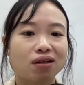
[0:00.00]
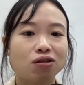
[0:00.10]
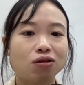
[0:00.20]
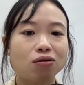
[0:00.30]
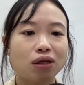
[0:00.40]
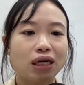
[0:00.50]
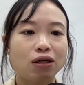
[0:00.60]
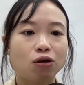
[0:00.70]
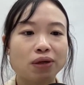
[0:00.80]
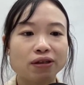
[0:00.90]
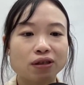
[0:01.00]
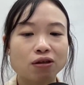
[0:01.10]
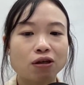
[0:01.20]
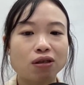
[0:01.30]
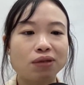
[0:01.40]
So 8 numerical
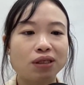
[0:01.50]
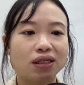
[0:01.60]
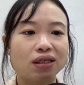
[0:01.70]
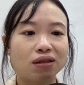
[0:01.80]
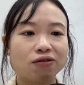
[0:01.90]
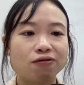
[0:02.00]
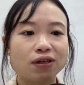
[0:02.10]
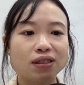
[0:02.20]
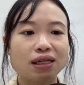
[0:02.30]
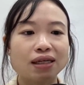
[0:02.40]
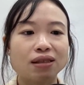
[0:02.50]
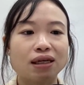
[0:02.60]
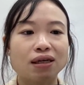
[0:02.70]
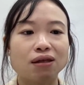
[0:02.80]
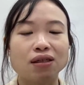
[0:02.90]
column here, the first line
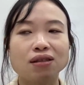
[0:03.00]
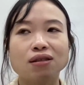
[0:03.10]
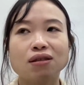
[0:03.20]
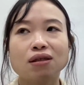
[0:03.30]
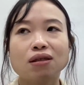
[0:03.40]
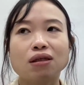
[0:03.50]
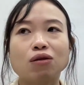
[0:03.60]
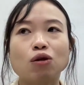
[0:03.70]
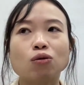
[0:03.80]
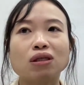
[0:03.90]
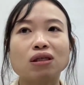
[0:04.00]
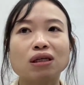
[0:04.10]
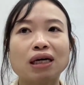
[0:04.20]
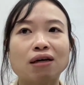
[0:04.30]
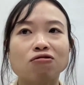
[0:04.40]
tells us the
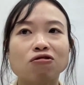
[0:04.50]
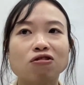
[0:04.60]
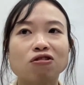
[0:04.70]
total count.